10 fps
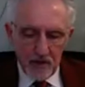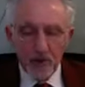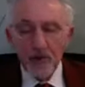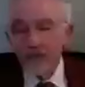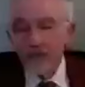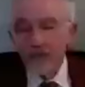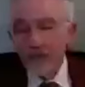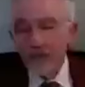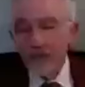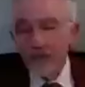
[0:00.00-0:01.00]
universal
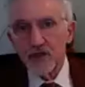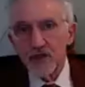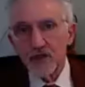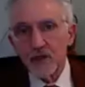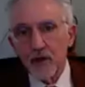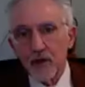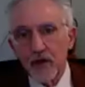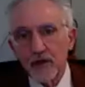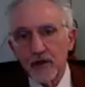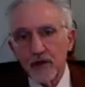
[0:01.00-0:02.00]
jurisdiction laws
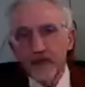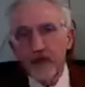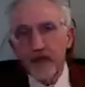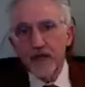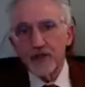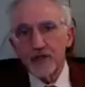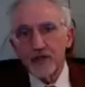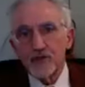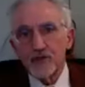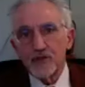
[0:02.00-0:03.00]
in such a way as to
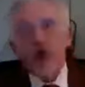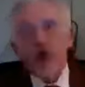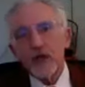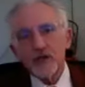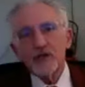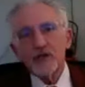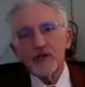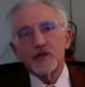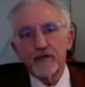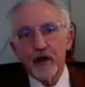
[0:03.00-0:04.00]
bar the
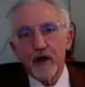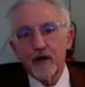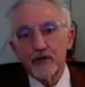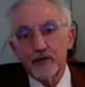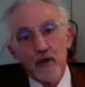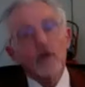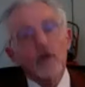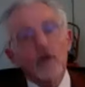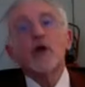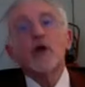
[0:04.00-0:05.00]
prosecution of Ariel Sharon.
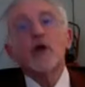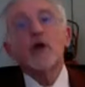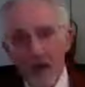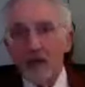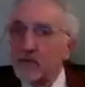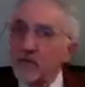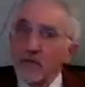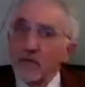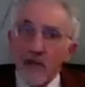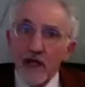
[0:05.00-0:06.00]
And
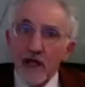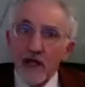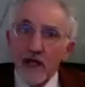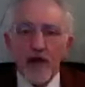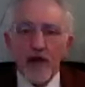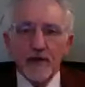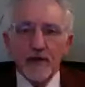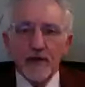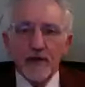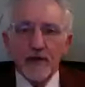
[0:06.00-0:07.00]
they complied.
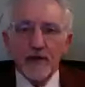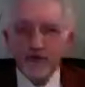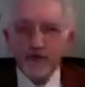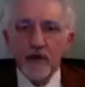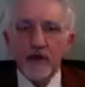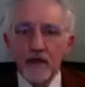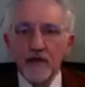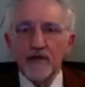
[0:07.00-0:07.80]
That was done, and it